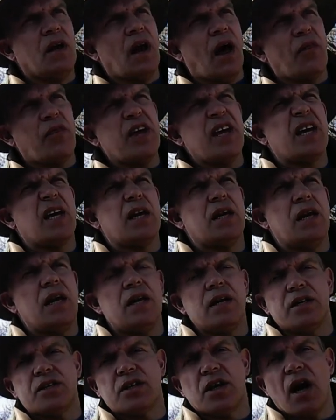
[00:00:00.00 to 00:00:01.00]
I think it
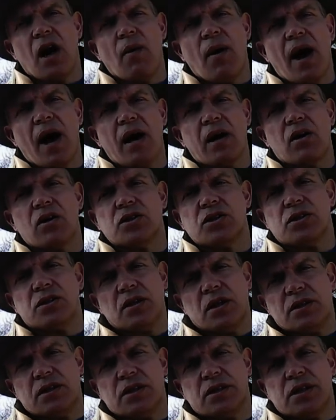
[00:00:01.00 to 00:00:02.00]
needed to go out because,
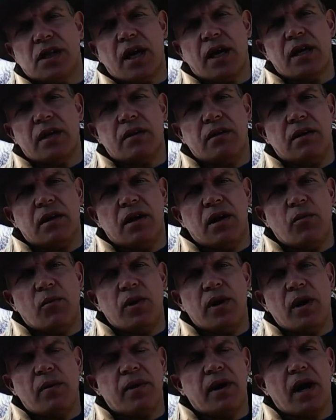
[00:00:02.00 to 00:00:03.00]
as I say, you know, we
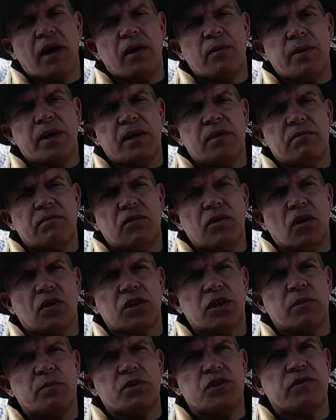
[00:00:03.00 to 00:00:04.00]
don't get them in
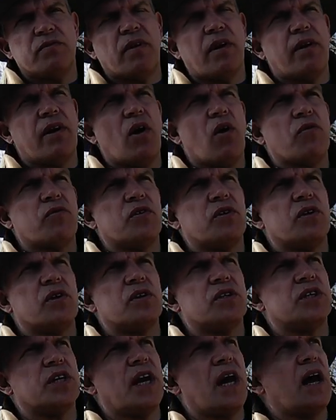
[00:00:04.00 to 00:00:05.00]
Nottinghamshire very often,
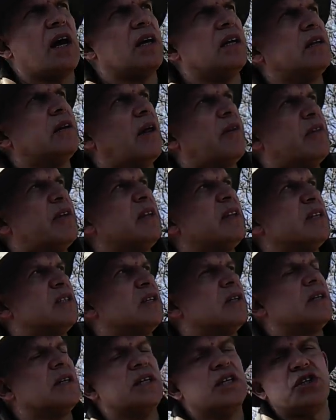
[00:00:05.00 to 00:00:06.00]
and to get, I think there's
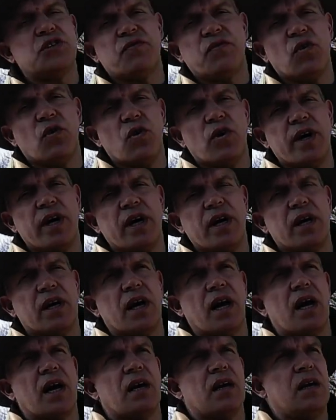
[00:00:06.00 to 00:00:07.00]
at least four here
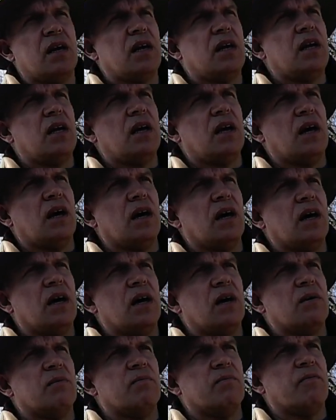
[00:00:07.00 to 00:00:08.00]
now,